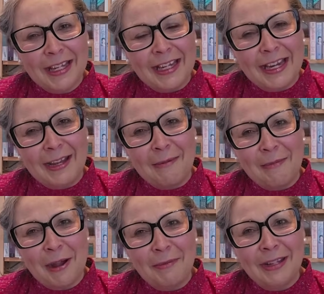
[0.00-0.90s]
in a
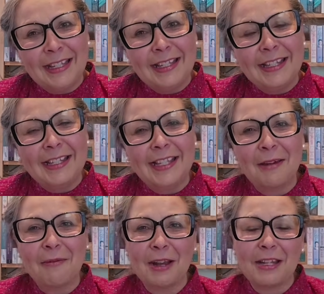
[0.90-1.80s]
moment to see
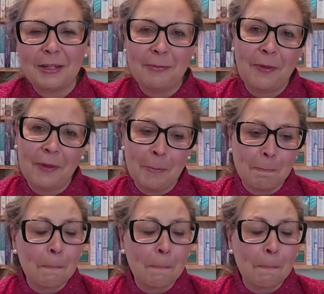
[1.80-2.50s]
what I think of them.